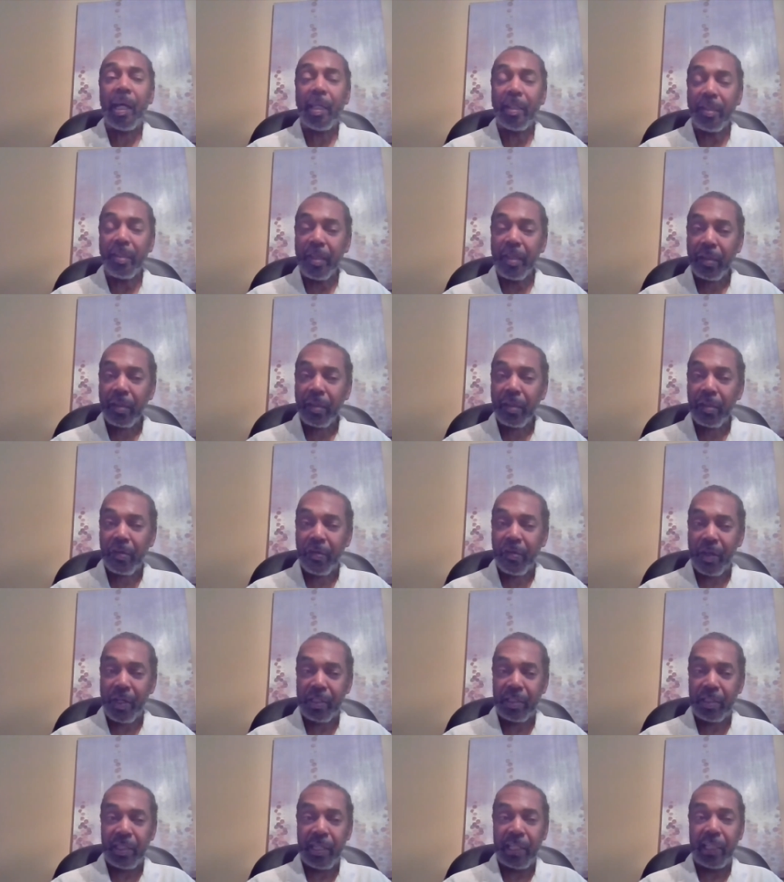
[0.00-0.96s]
Another
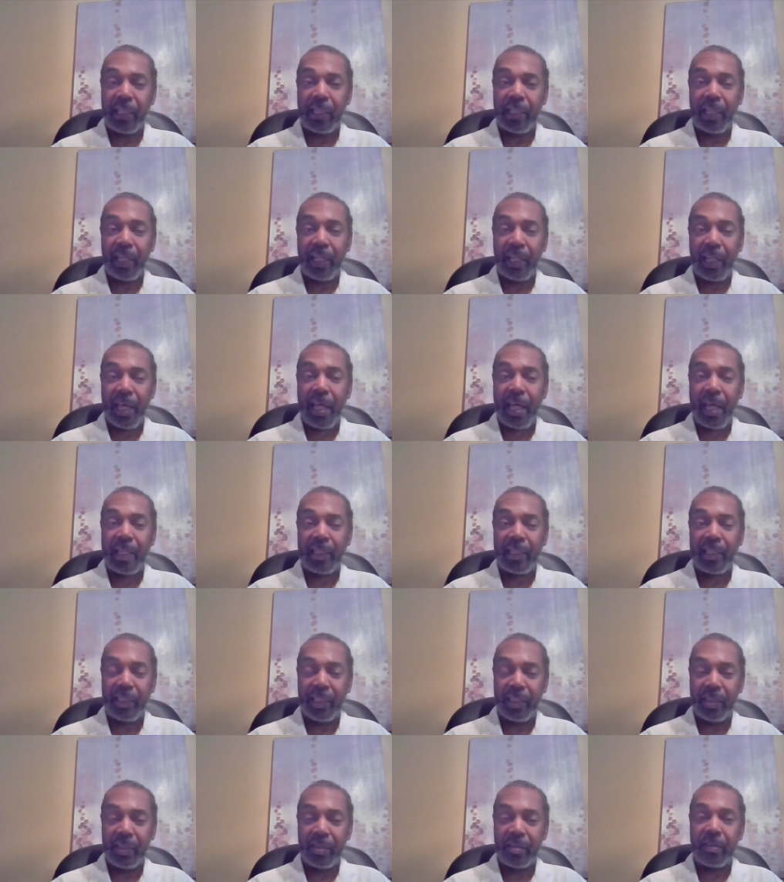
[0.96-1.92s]
question I get a lot
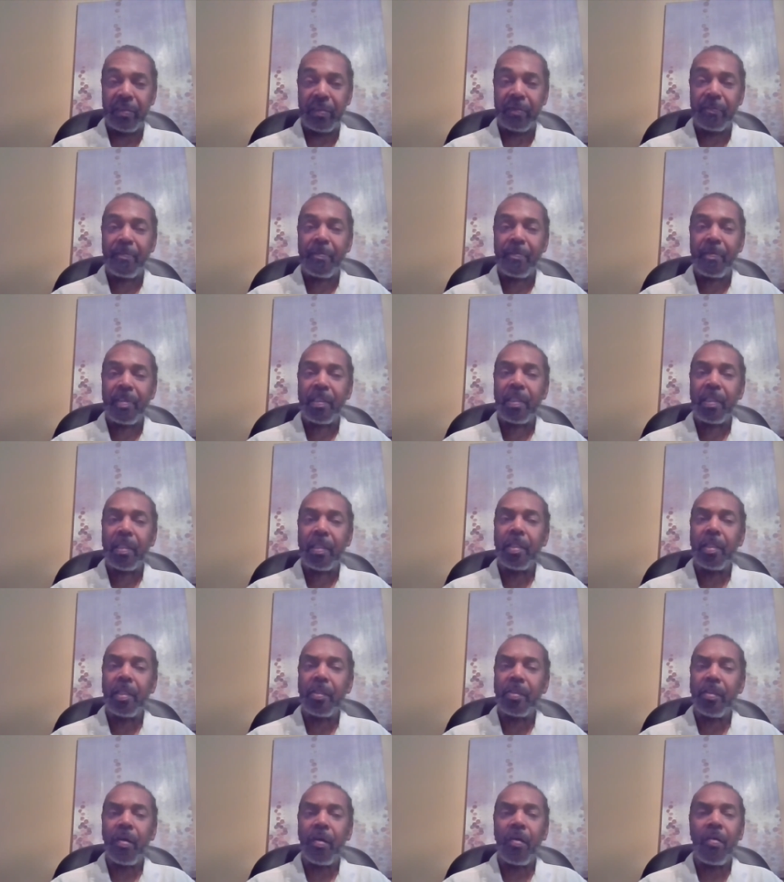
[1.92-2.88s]
is
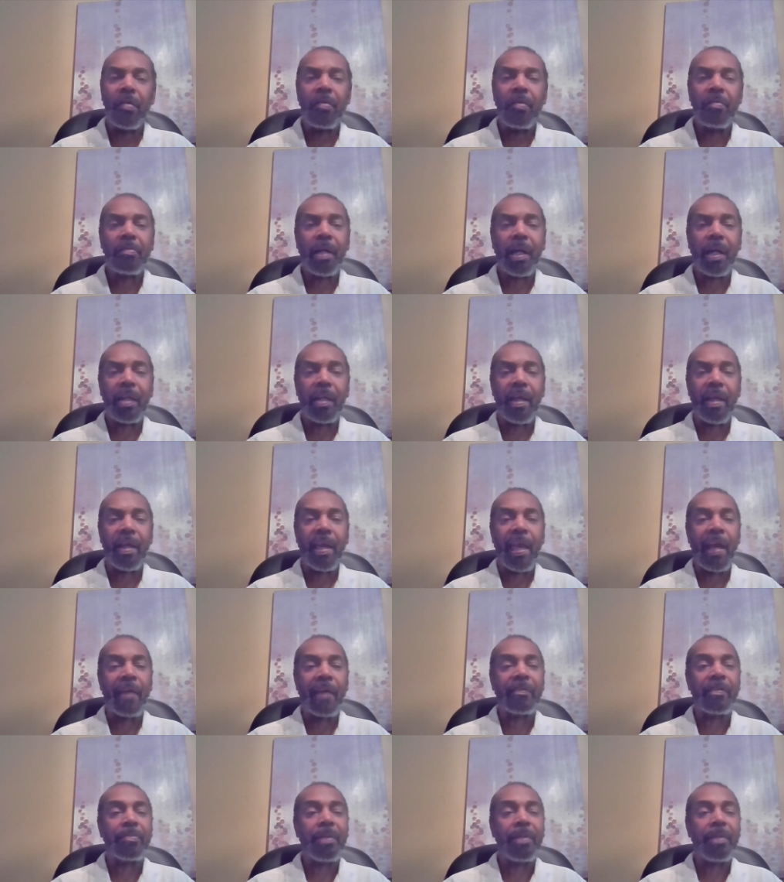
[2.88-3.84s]
Does a home buyer
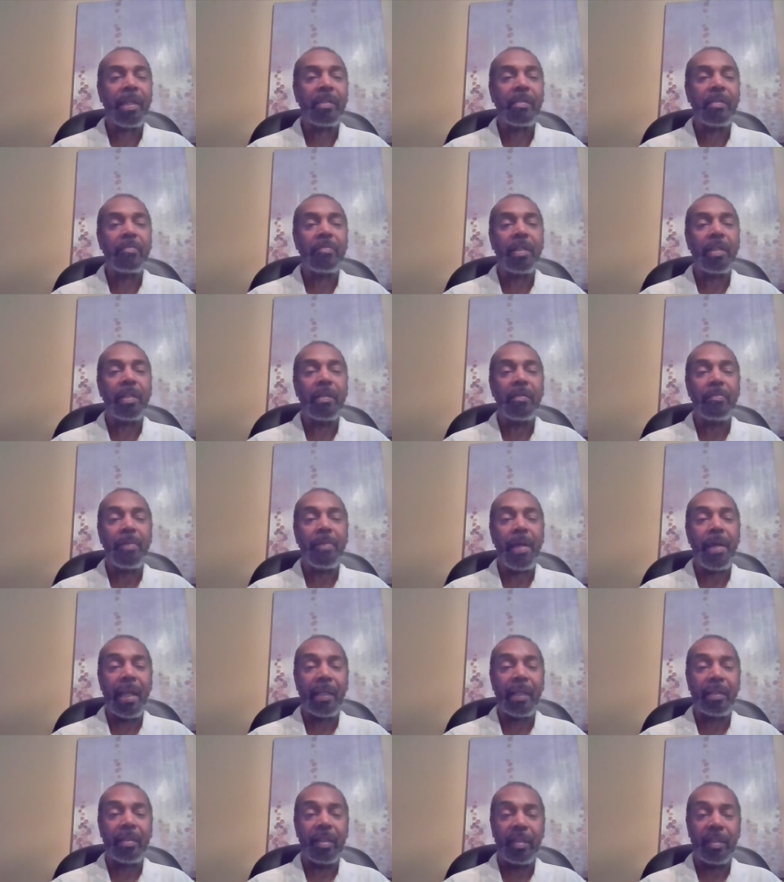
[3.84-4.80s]
have to pay the money
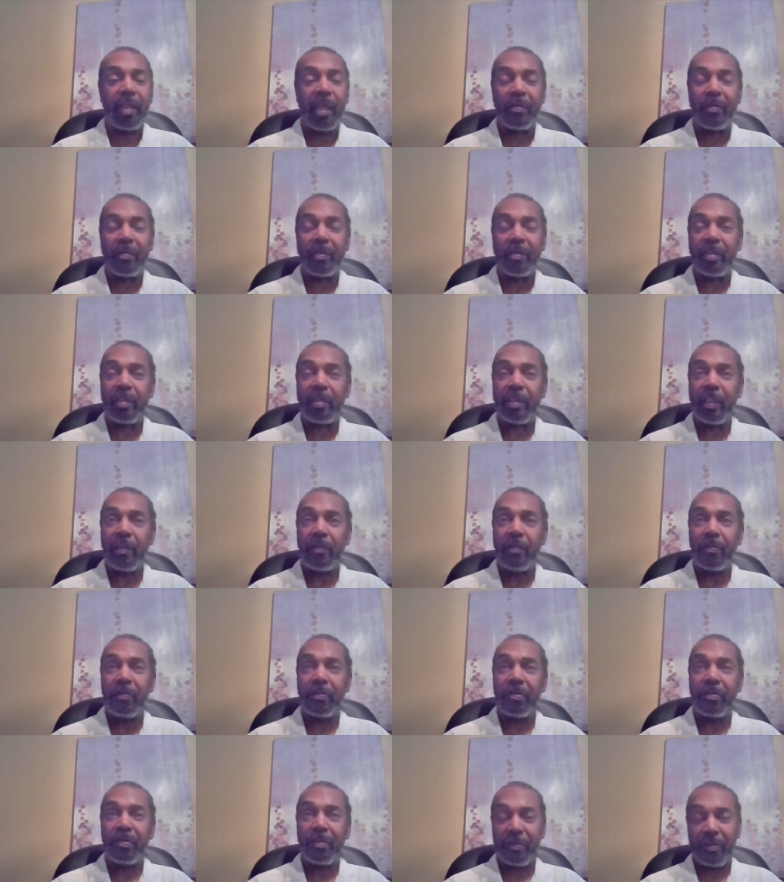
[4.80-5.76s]
back that they received
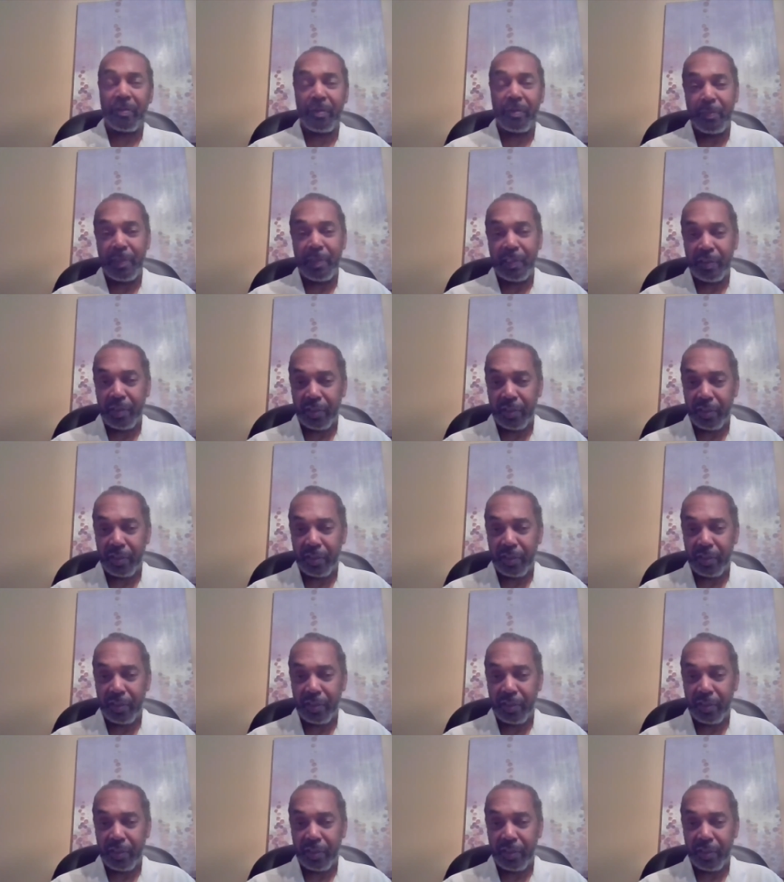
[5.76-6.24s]
from this